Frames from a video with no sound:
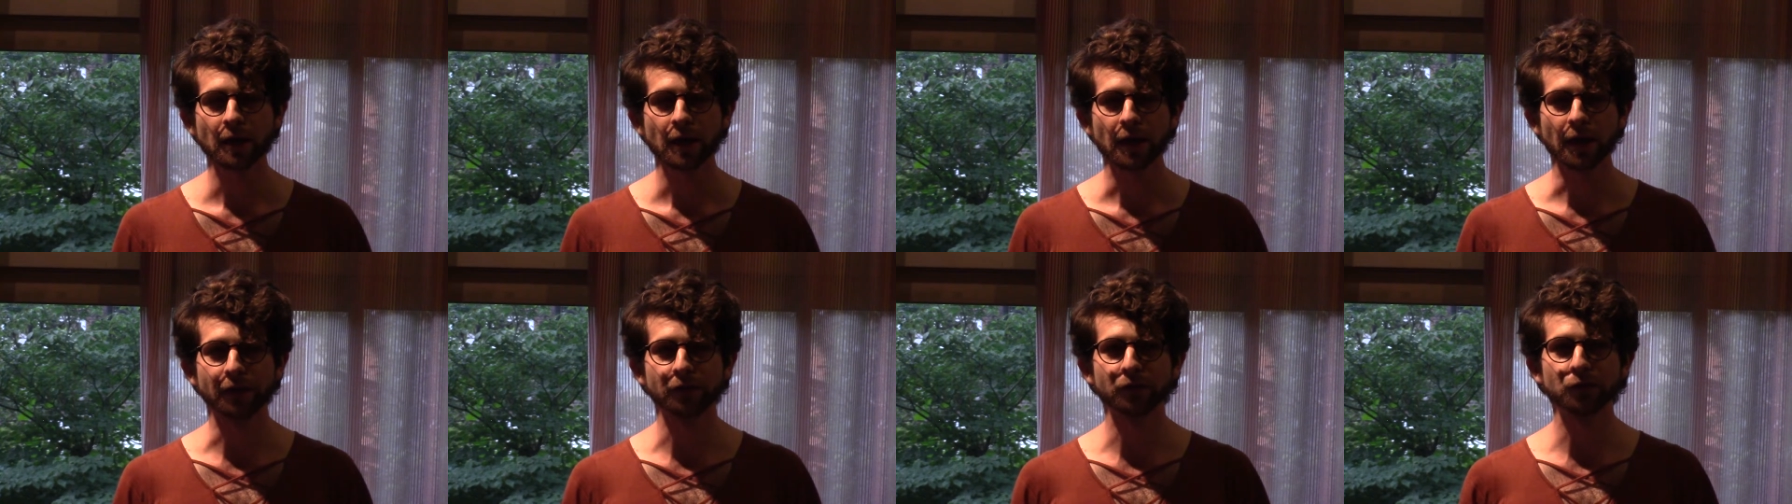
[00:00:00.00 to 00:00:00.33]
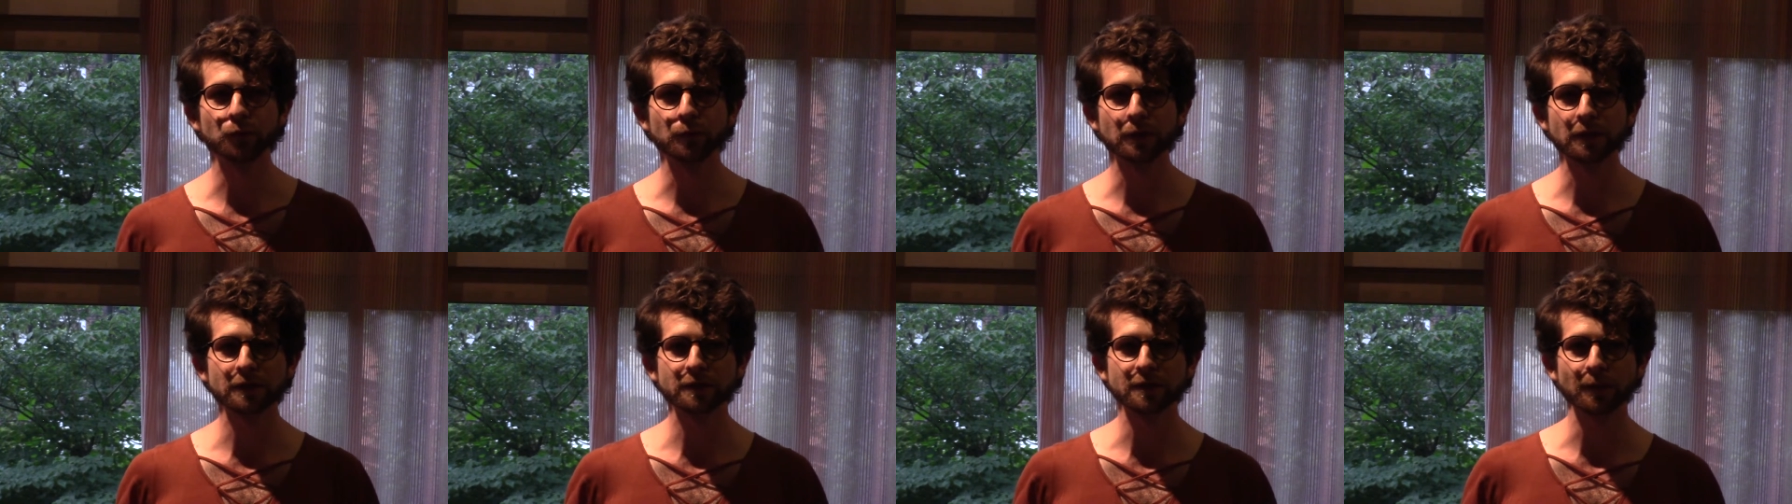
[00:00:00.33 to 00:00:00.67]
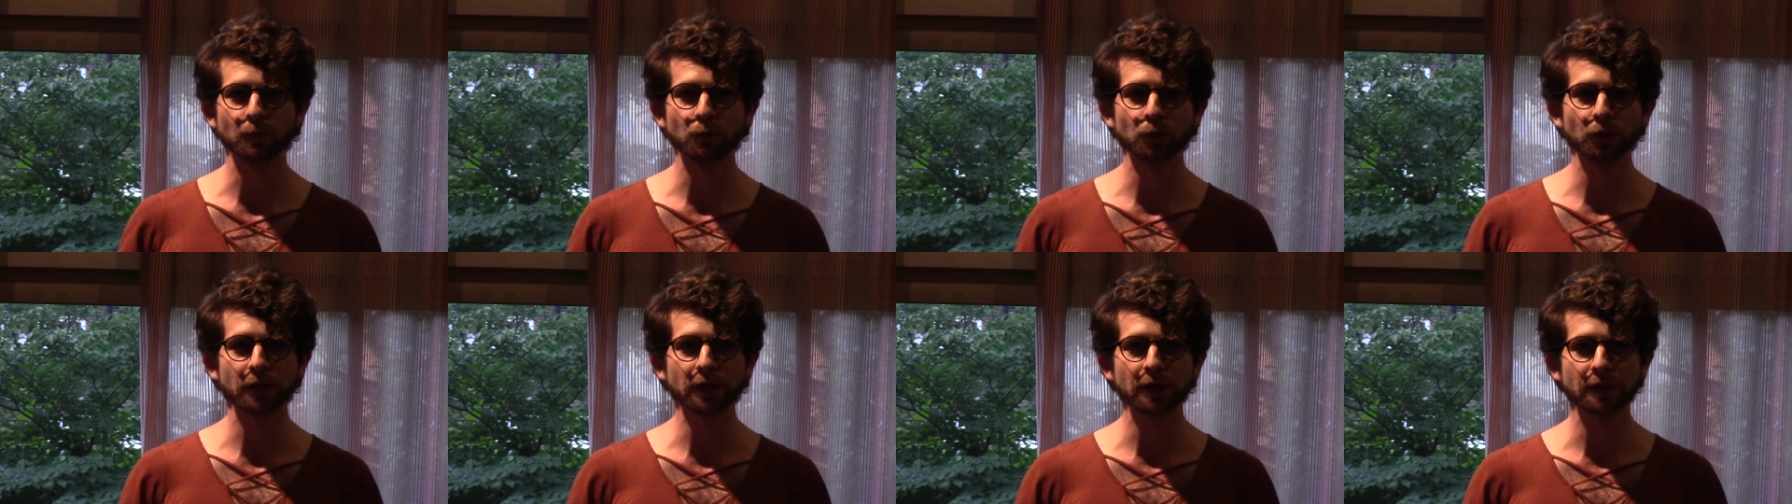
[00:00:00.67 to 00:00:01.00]
It's doing
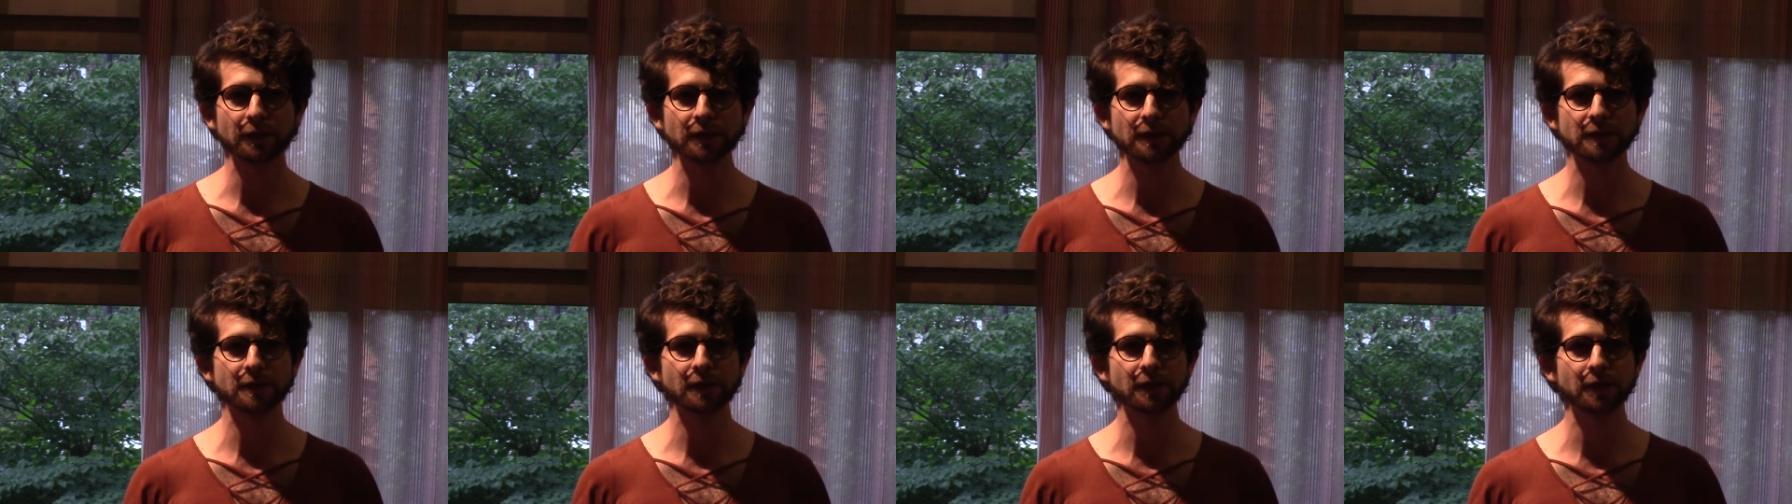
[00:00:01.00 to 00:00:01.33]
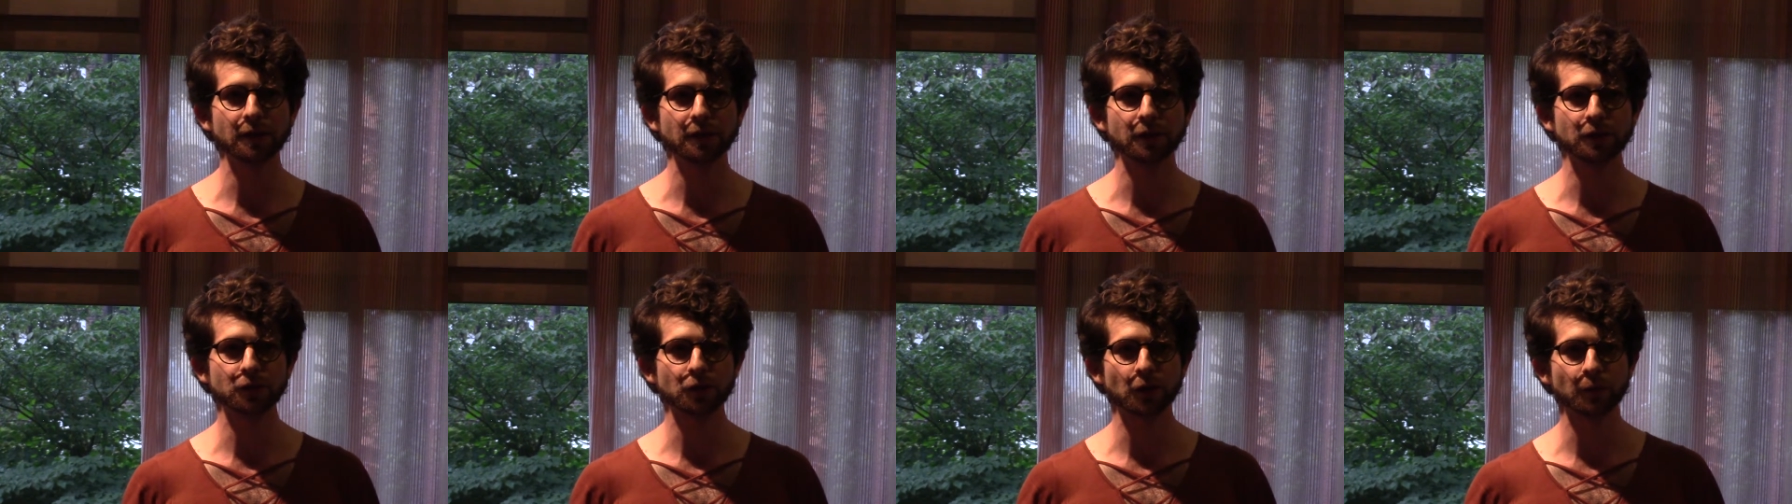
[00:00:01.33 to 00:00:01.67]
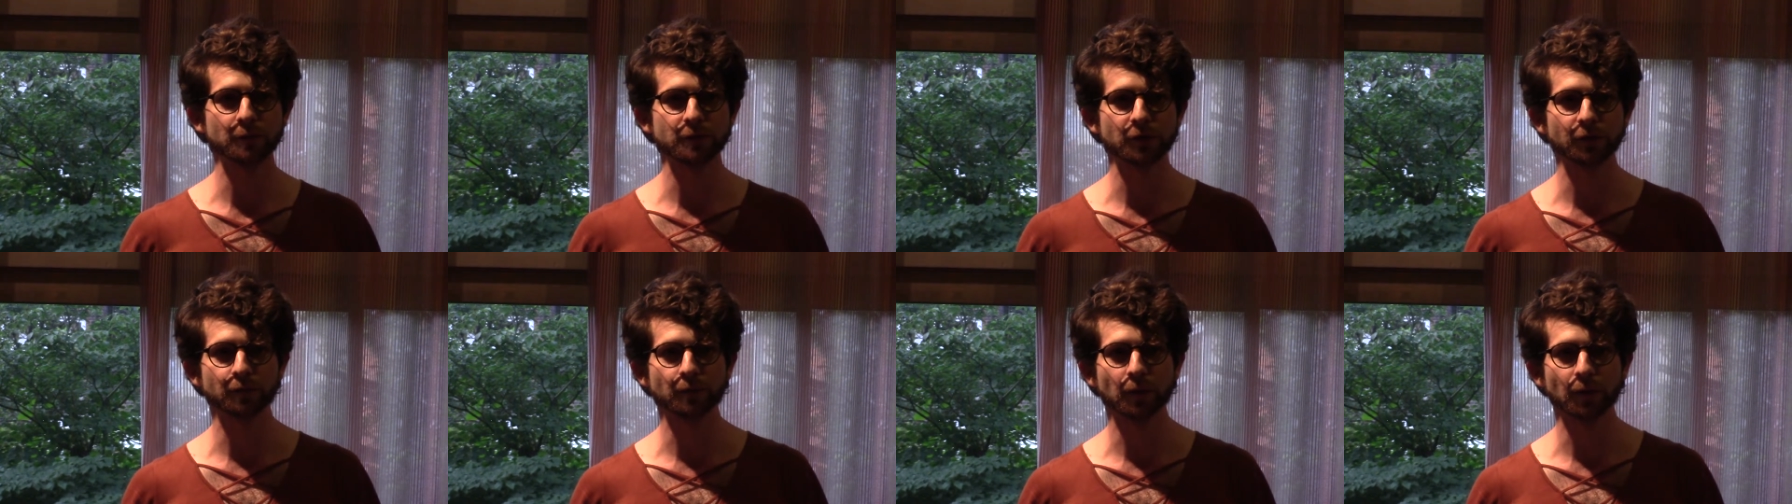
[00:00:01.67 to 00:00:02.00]
some work in the city in
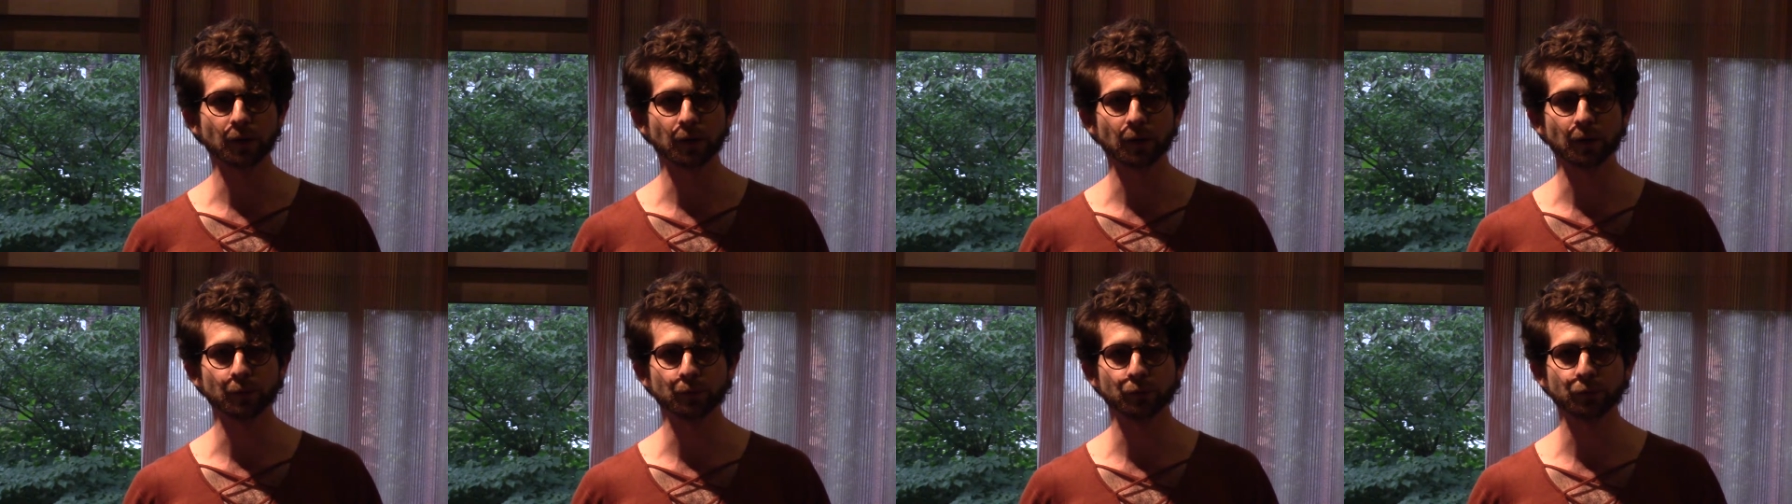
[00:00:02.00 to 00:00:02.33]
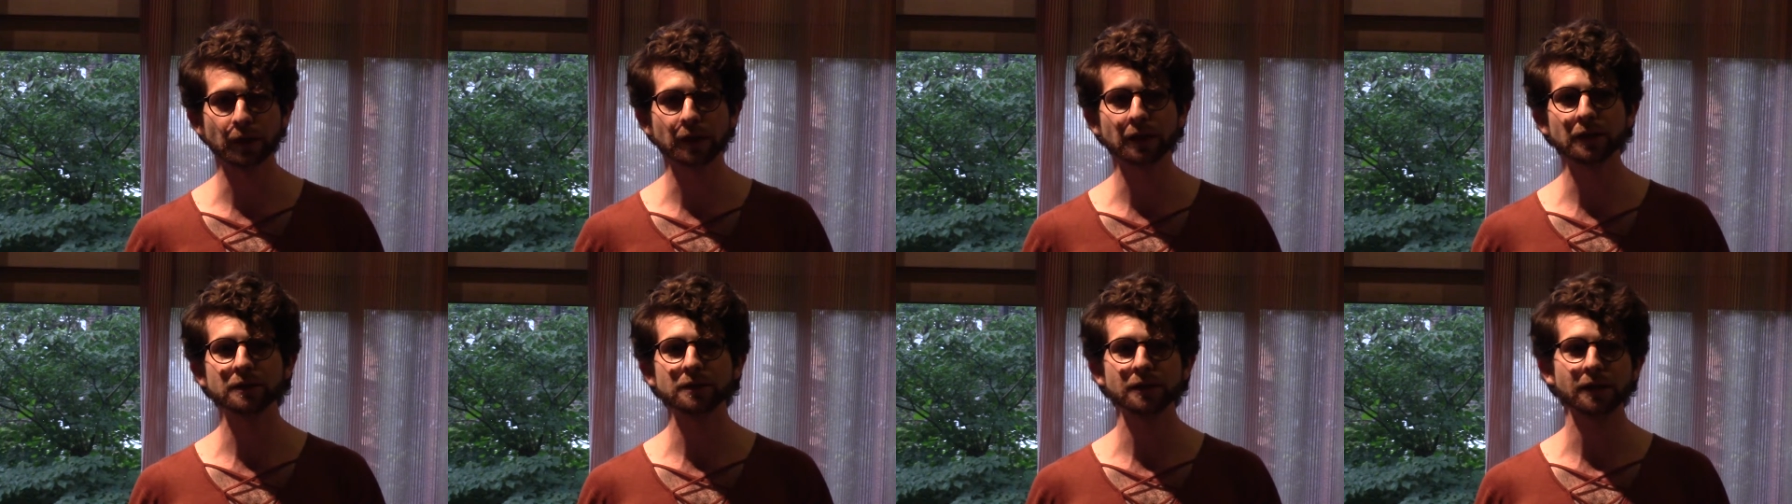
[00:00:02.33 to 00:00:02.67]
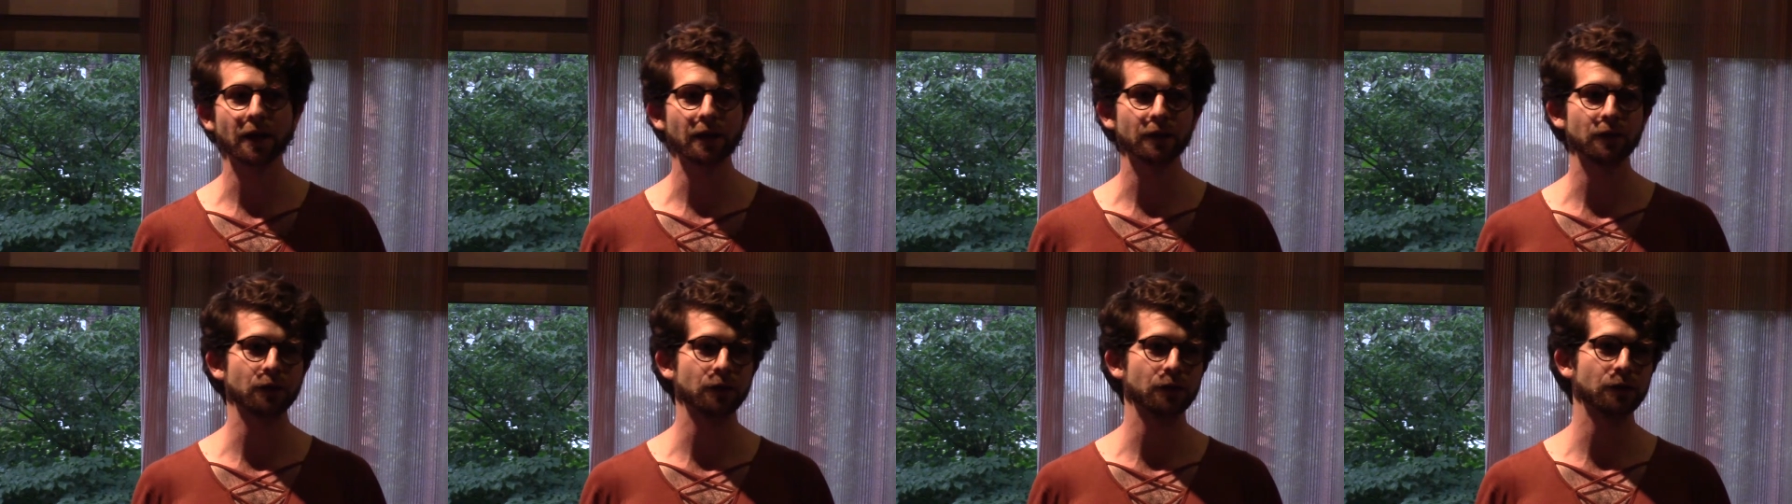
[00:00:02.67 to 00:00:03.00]
terms of bringing
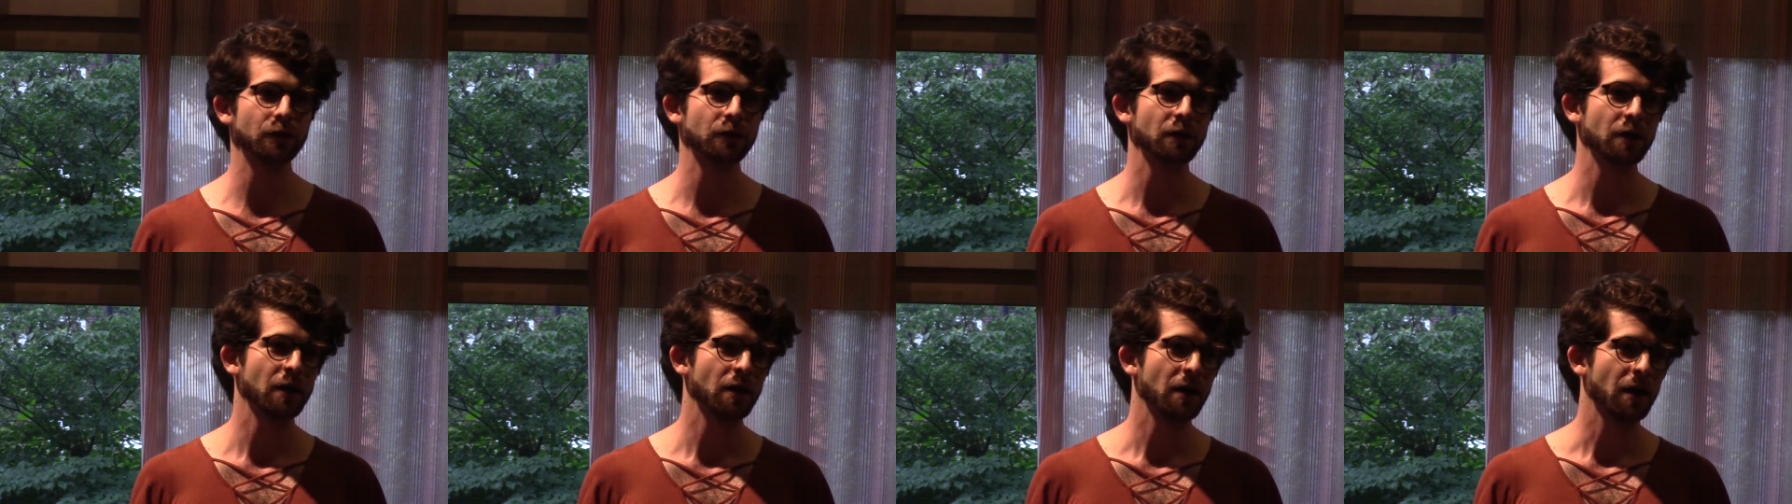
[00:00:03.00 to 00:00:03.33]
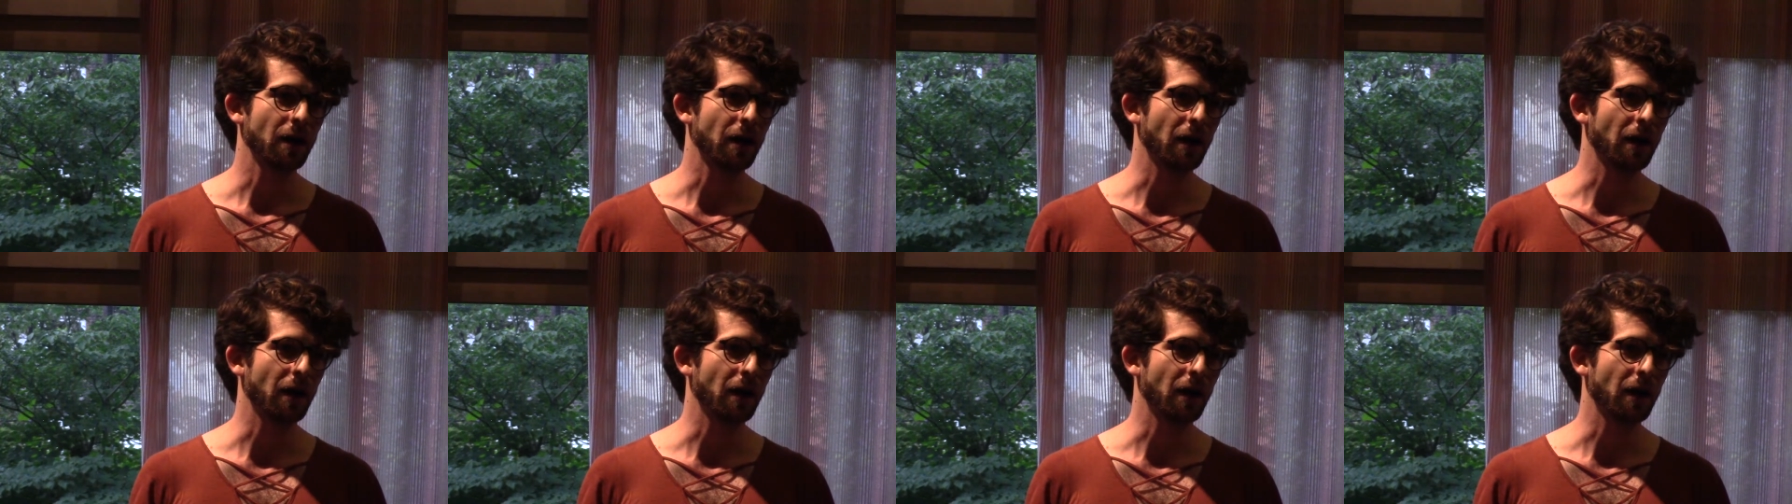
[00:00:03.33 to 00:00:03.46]
together,